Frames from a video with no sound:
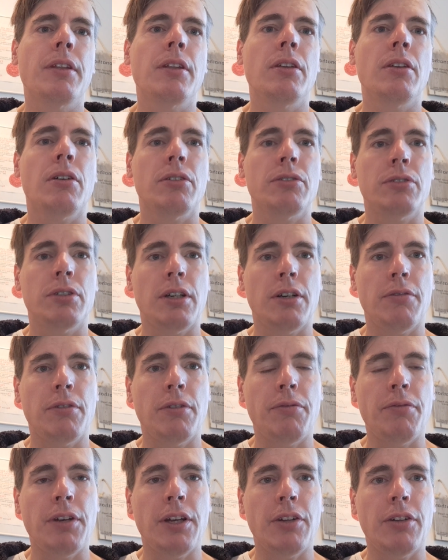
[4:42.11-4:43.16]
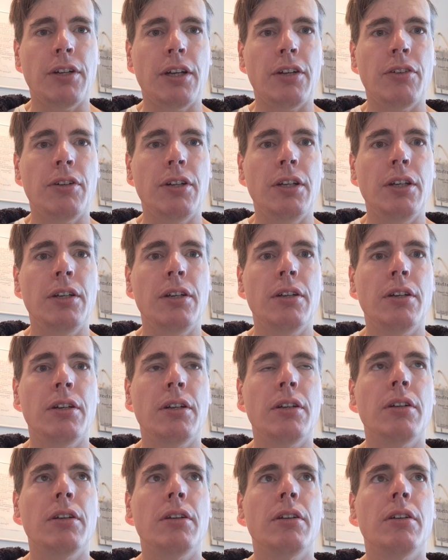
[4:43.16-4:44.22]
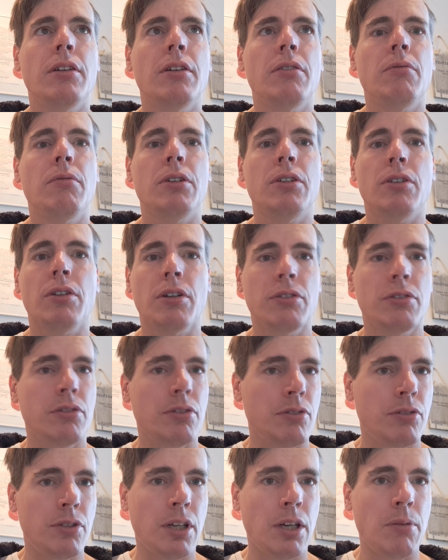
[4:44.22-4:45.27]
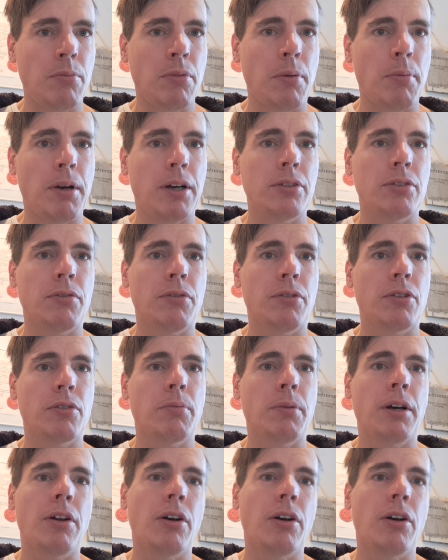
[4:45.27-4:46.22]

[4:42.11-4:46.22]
You also have the Fiesta ST, which is also the same amount of horsepower,